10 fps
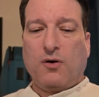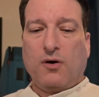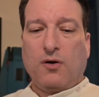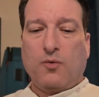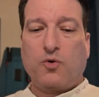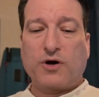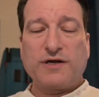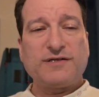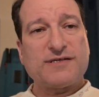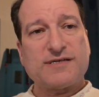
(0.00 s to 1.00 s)
We're going
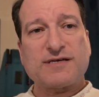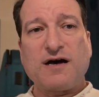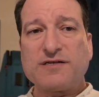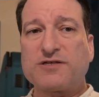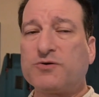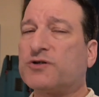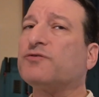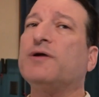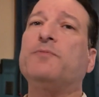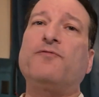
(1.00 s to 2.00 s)
to discuss, to a
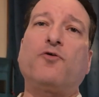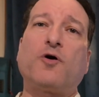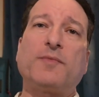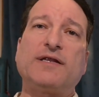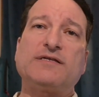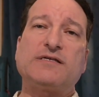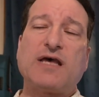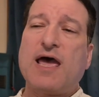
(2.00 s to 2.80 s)
degree, performance